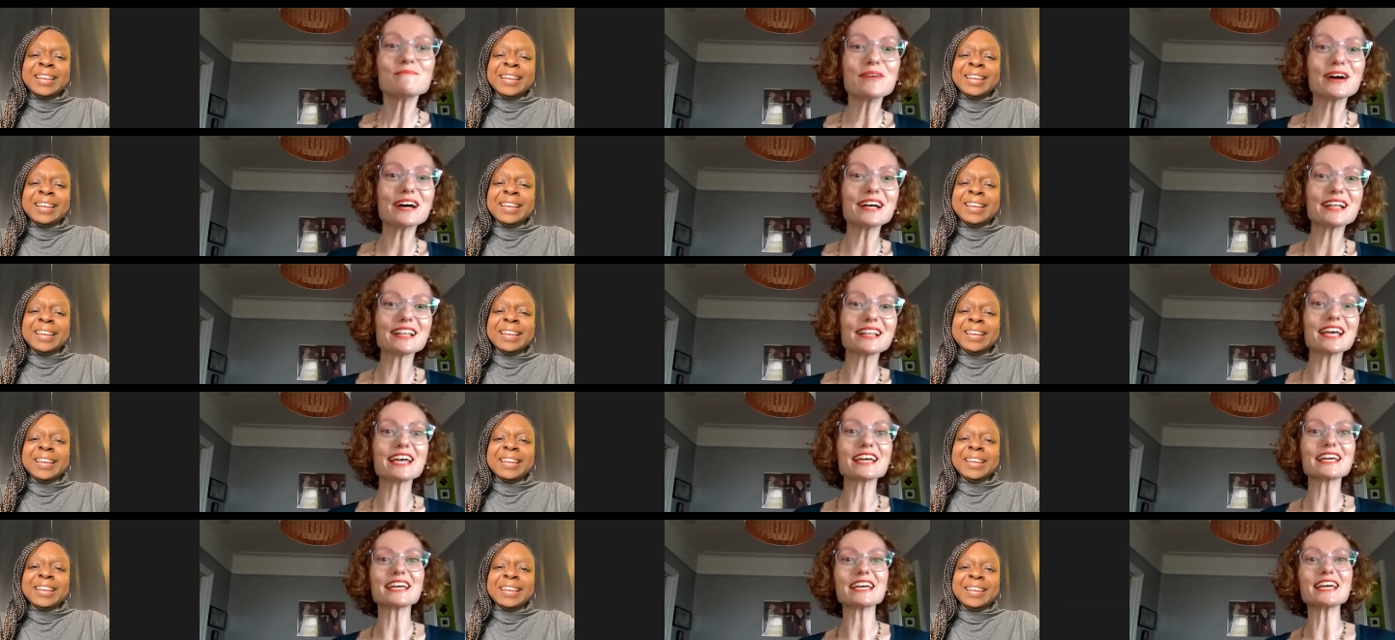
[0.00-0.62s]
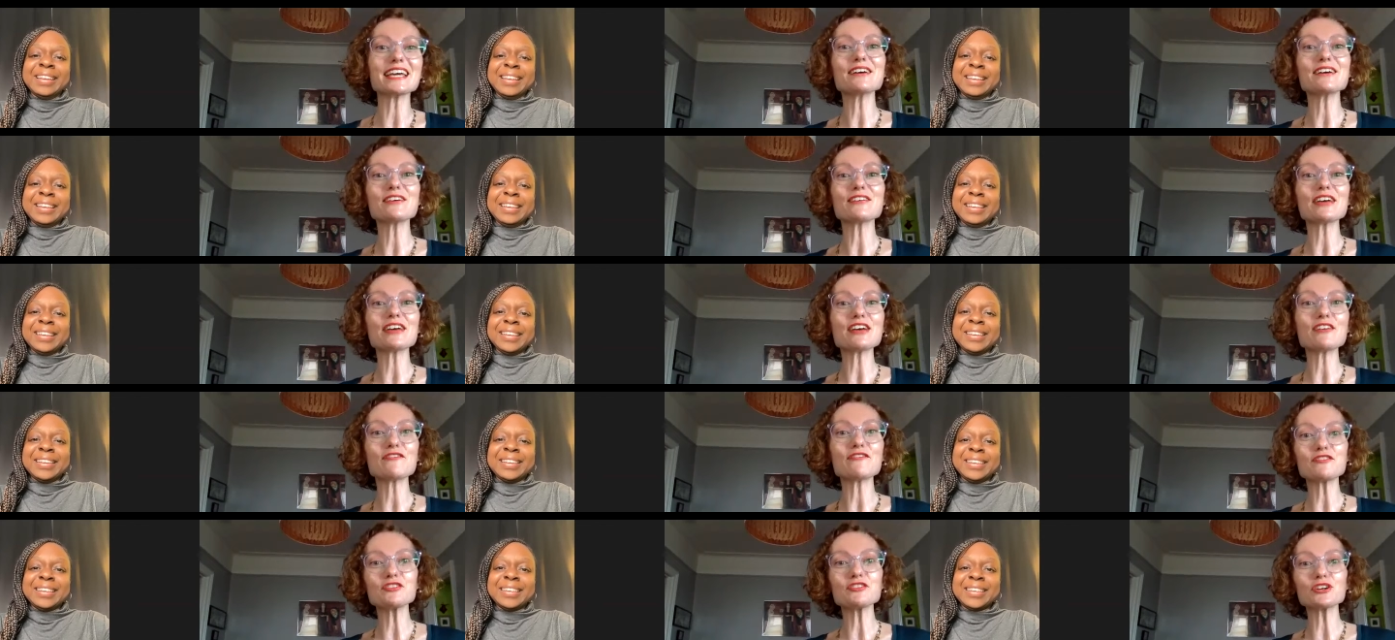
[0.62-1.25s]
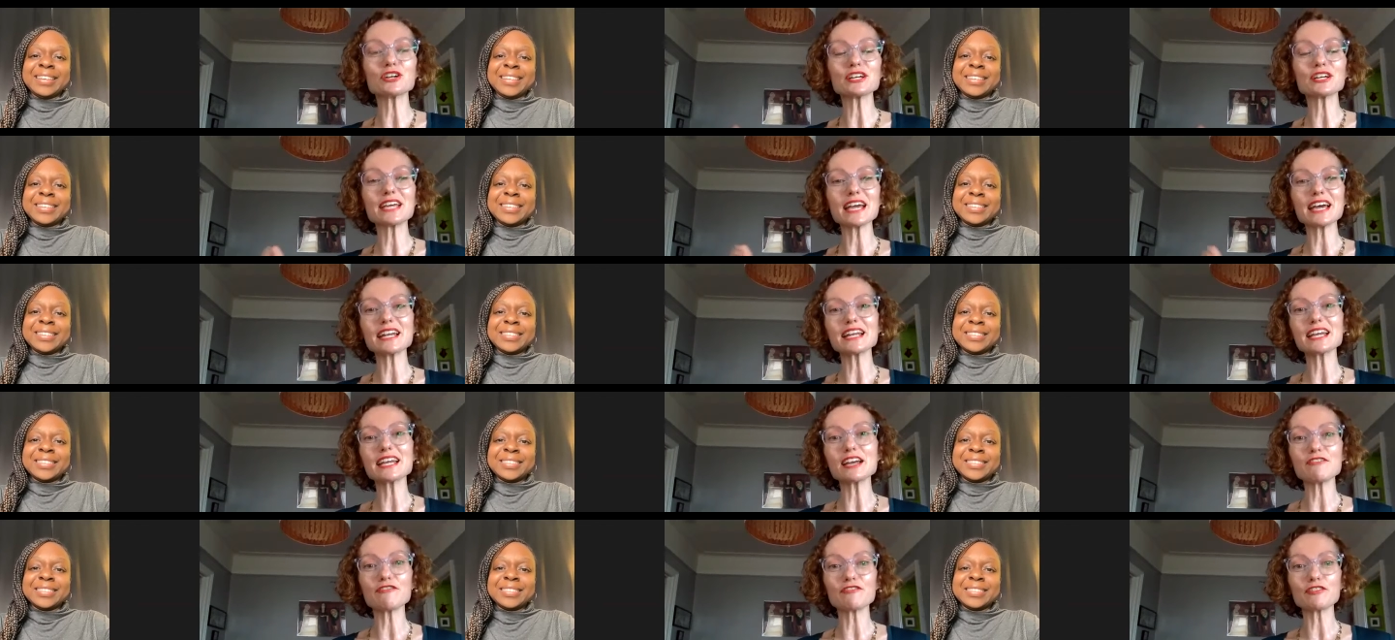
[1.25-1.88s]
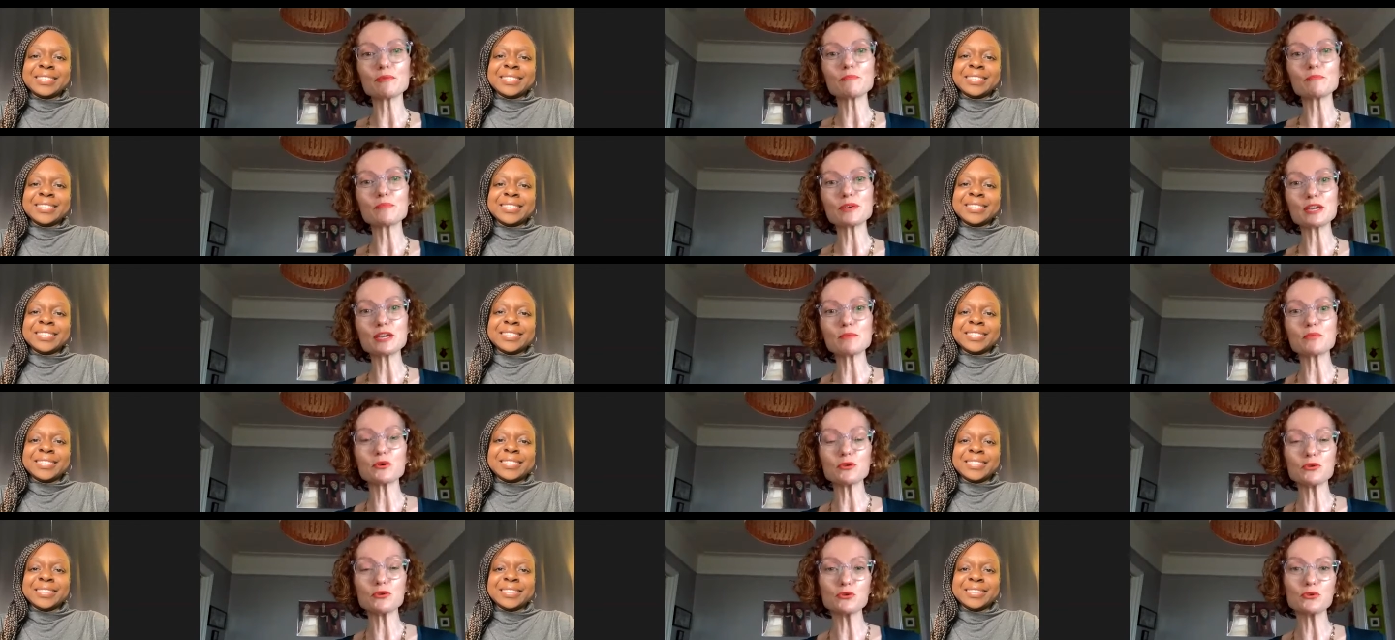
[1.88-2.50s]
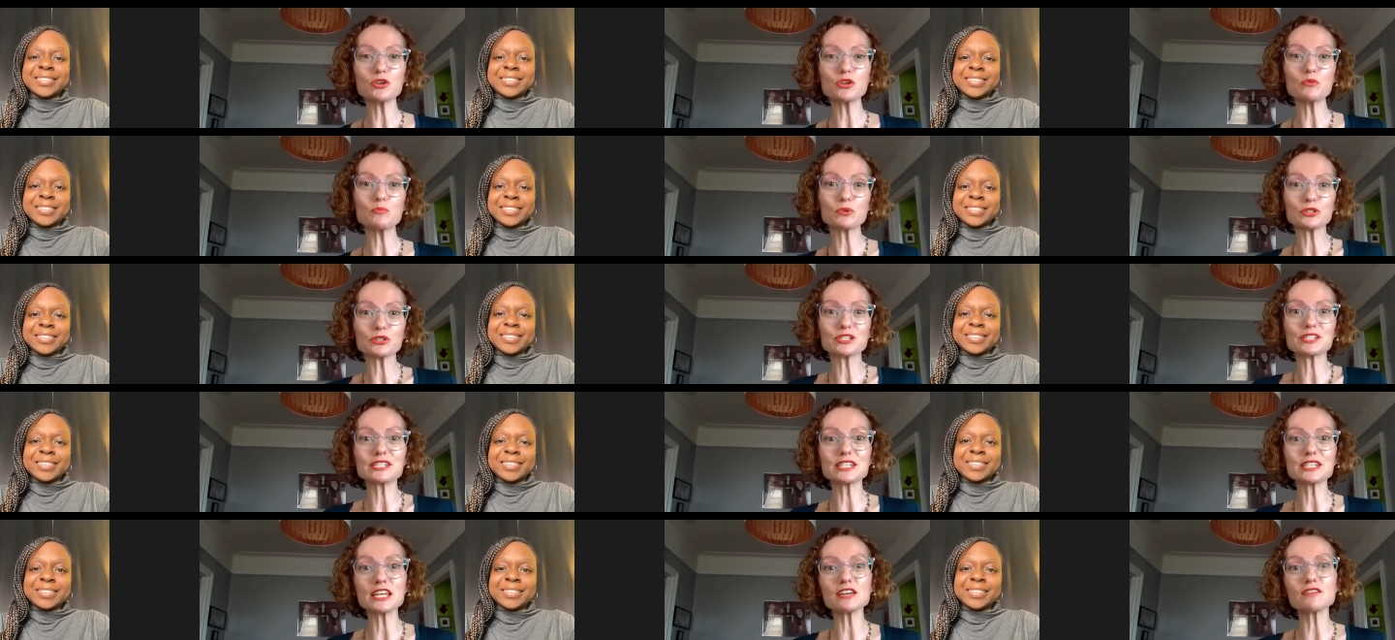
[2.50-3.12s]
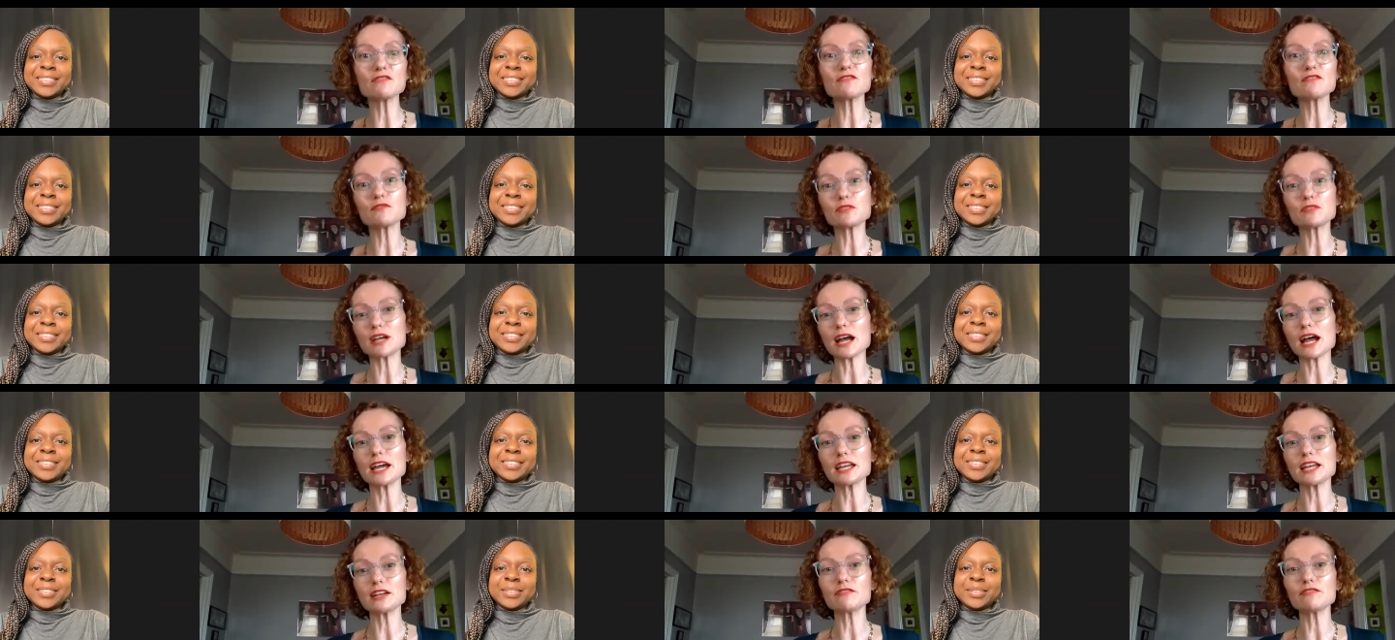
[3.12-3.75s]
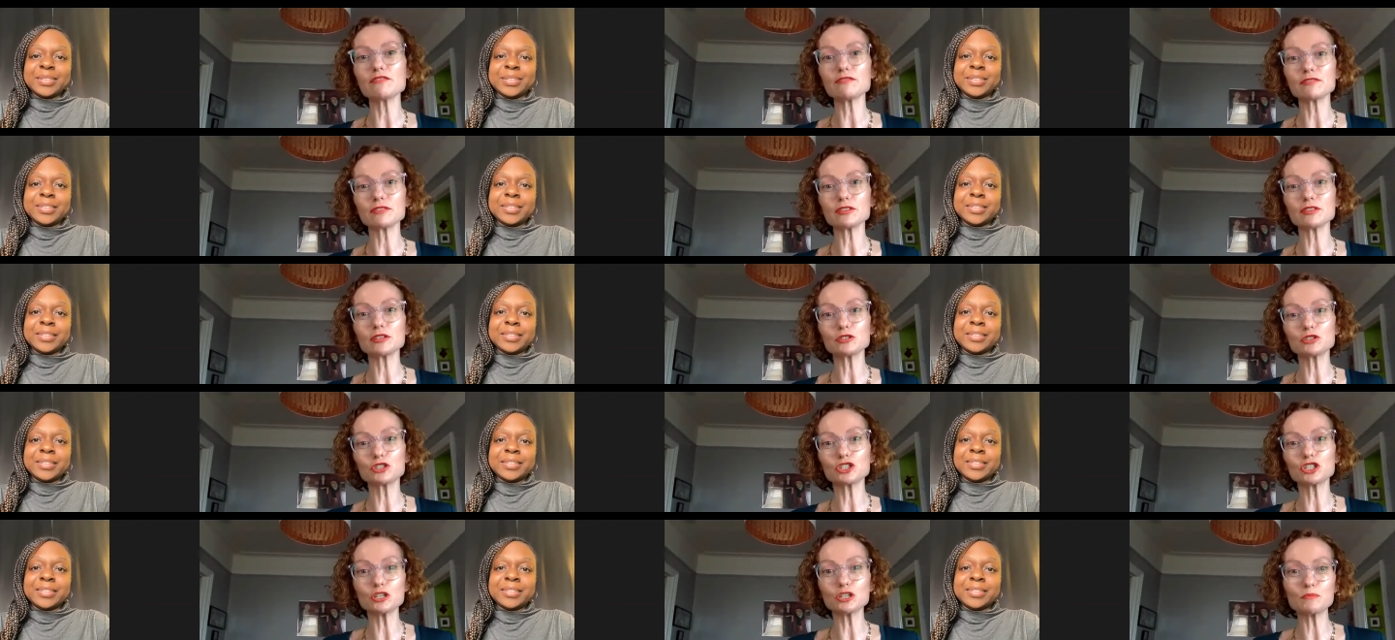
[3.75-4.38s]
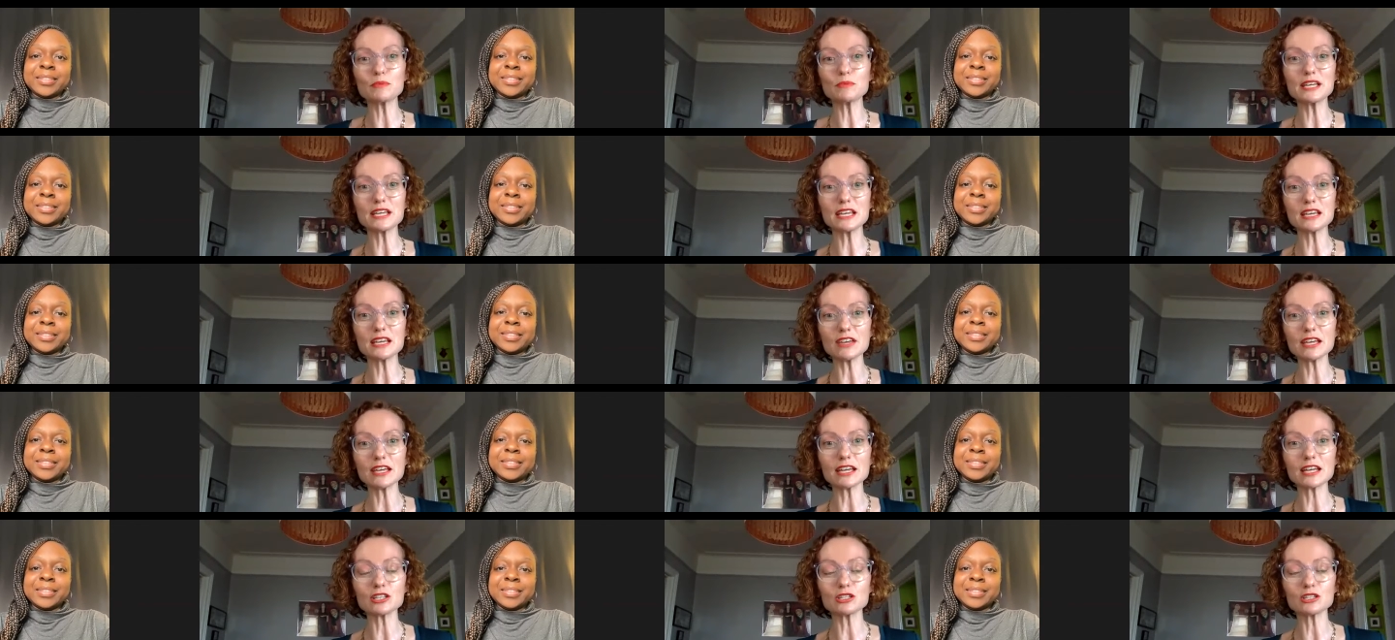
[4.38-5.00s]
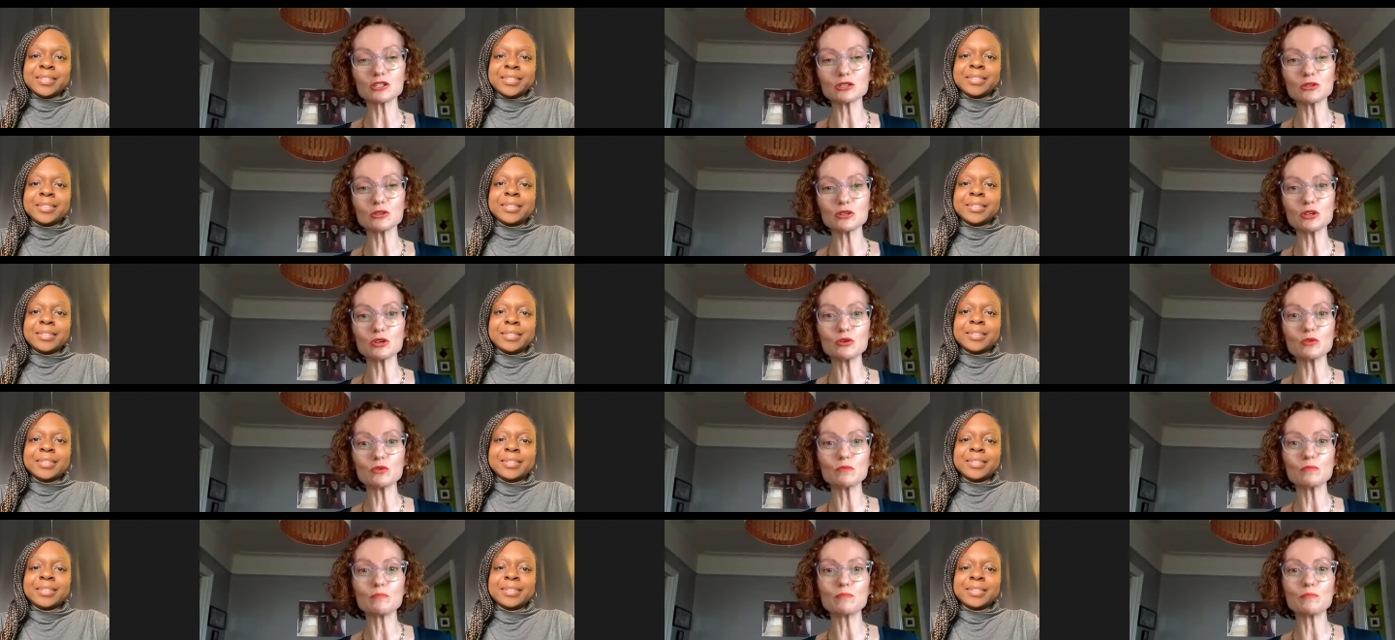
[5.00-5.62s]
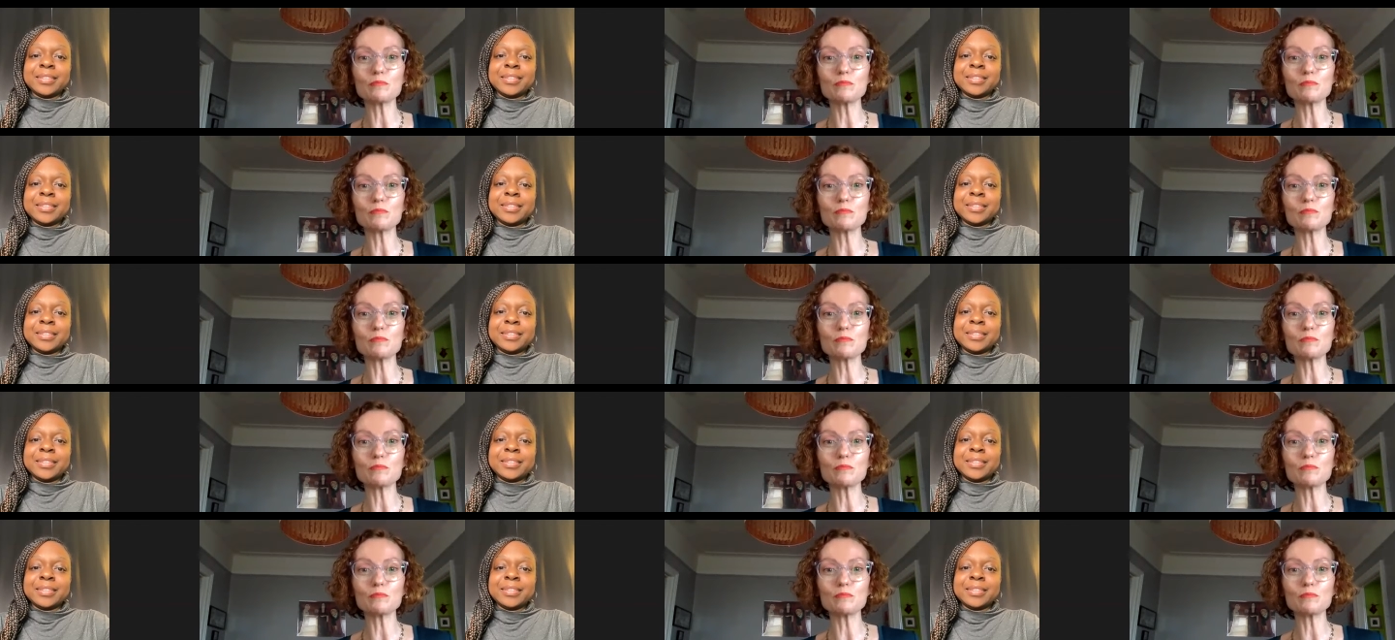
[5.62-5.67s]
Speaker 1: but like if, if you're getting it from people who you perceive kind of should be giving it to you